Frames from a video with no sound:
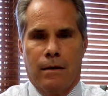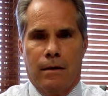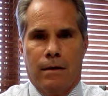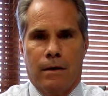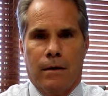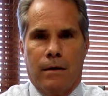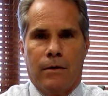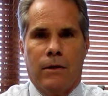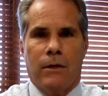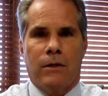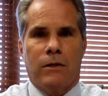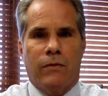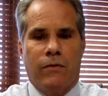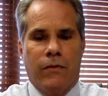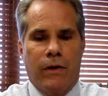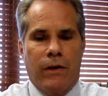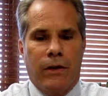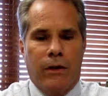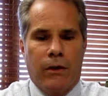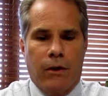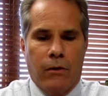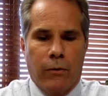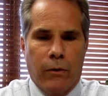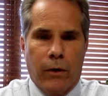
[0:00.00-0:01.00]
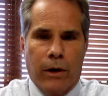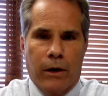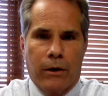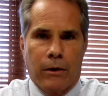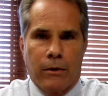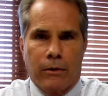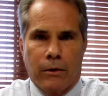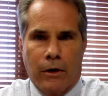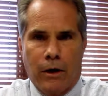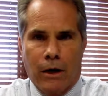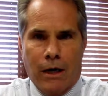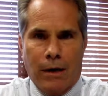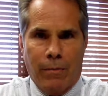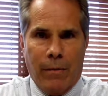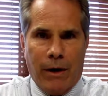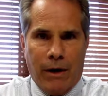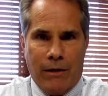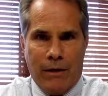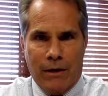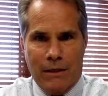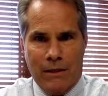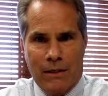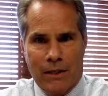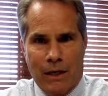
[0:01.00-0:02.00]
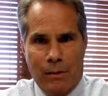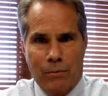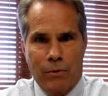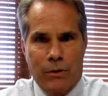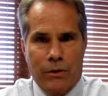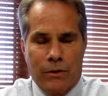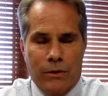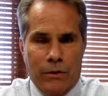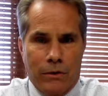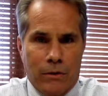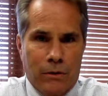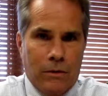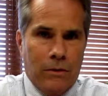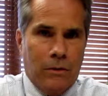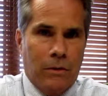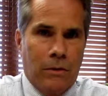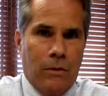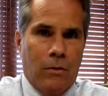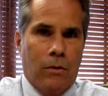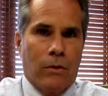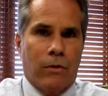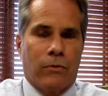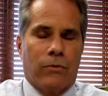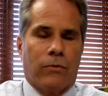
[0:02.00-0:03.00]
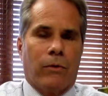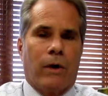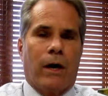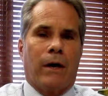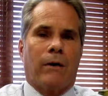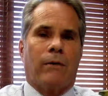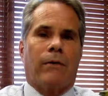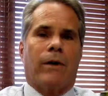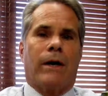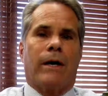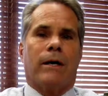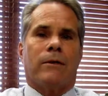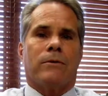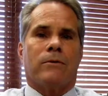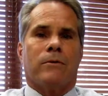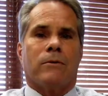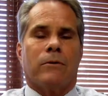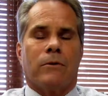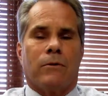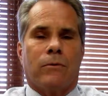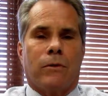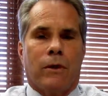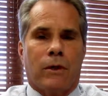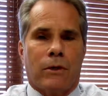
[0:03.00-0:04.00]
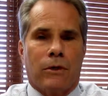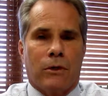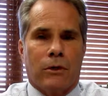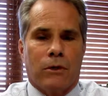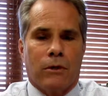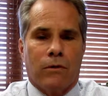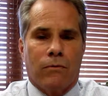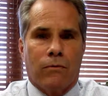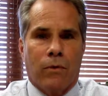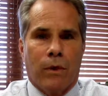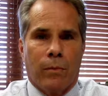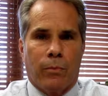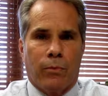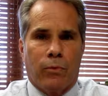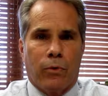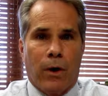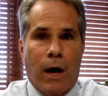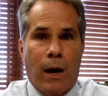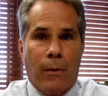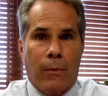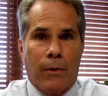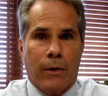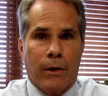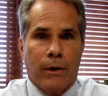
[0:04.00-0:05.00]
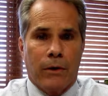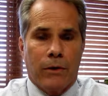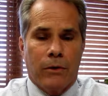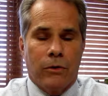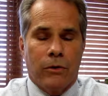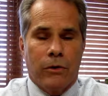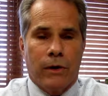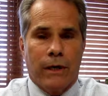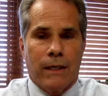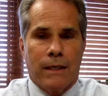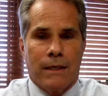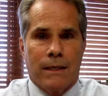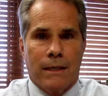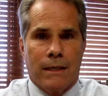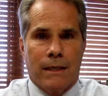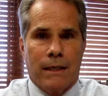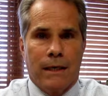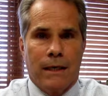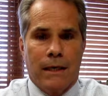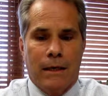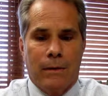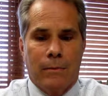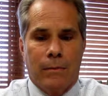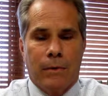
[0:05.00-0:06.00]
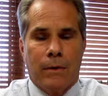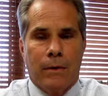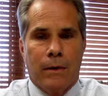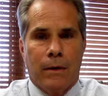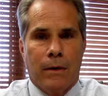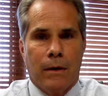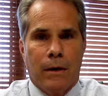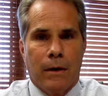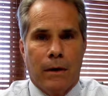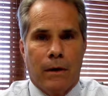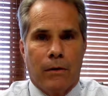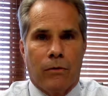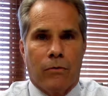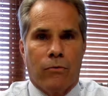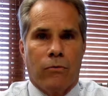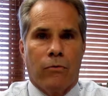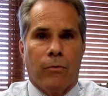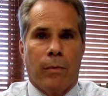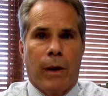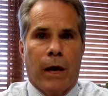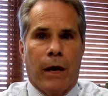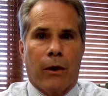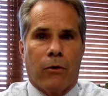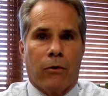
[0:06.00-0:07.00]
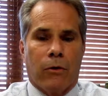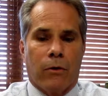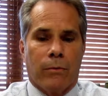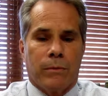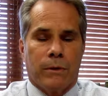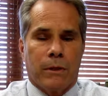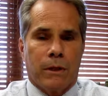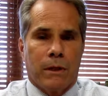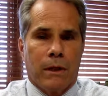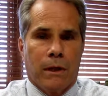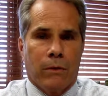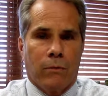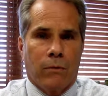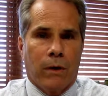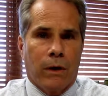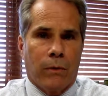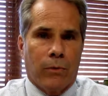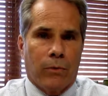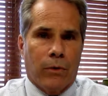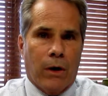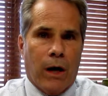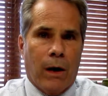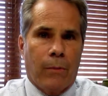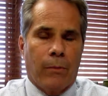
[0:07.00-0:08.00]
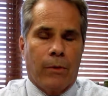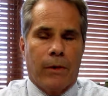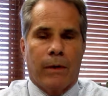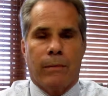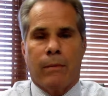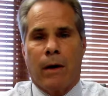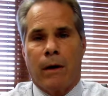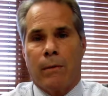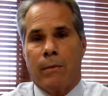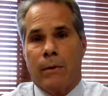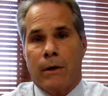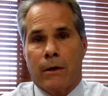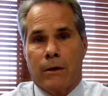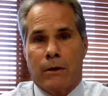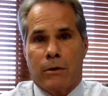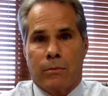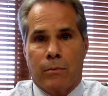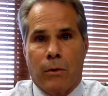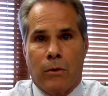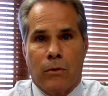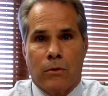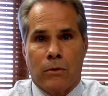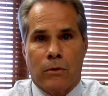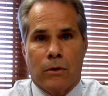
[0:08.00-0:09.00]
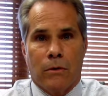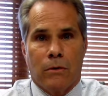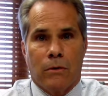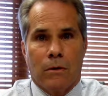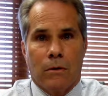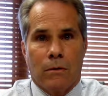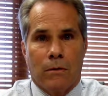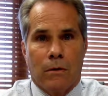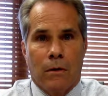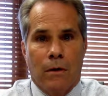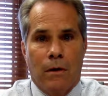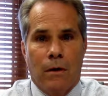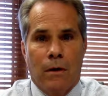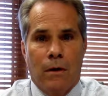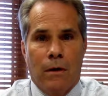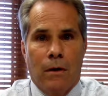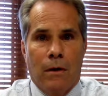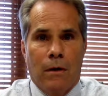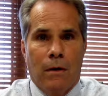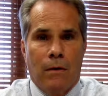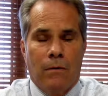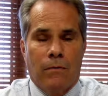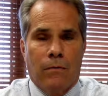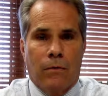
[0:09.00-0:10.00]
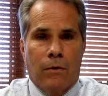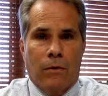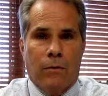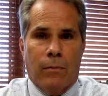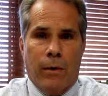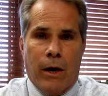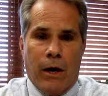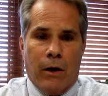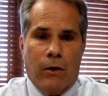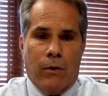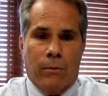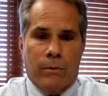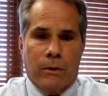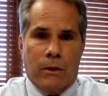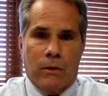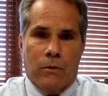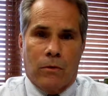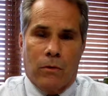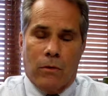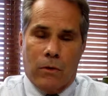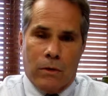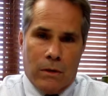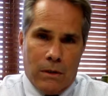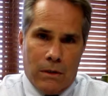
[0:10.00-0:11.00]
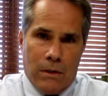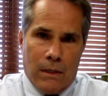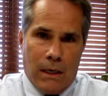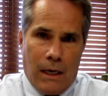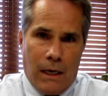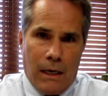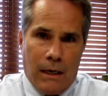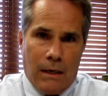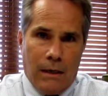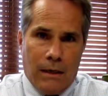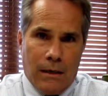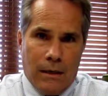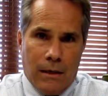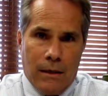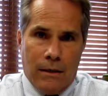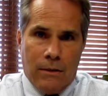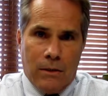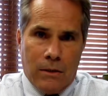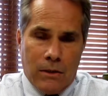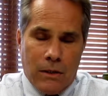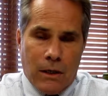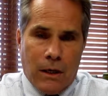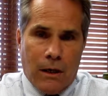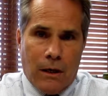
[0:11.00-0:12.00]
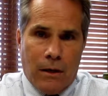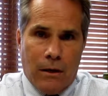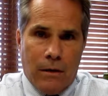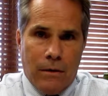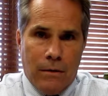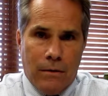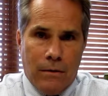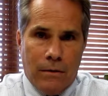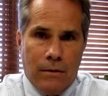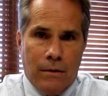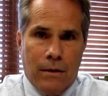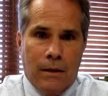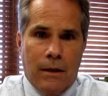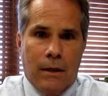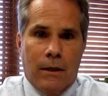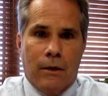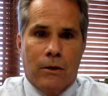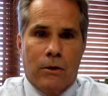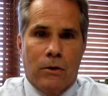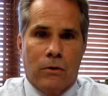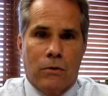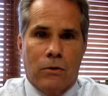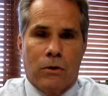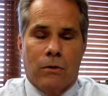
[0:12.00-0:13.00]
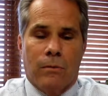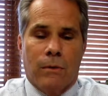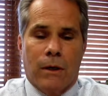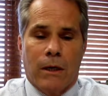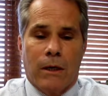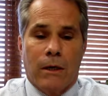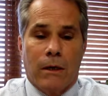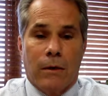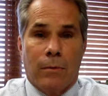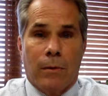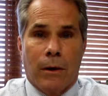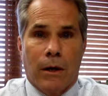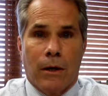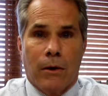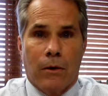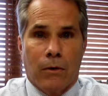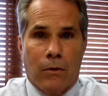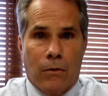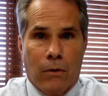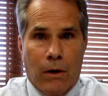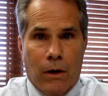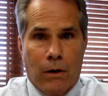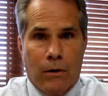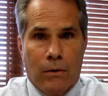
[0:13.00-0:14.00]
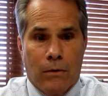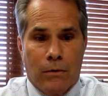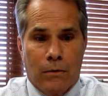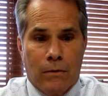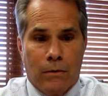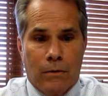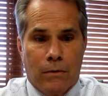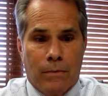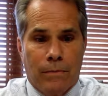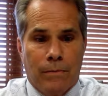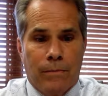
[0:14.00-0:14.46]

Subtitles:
In this video, we're going to talk about exemptions, or try to answer the question of what property do you get to keep through bankruptcy and what property might be exposed to for the bankruptcy court to take and sell and use the money to pay your creditors.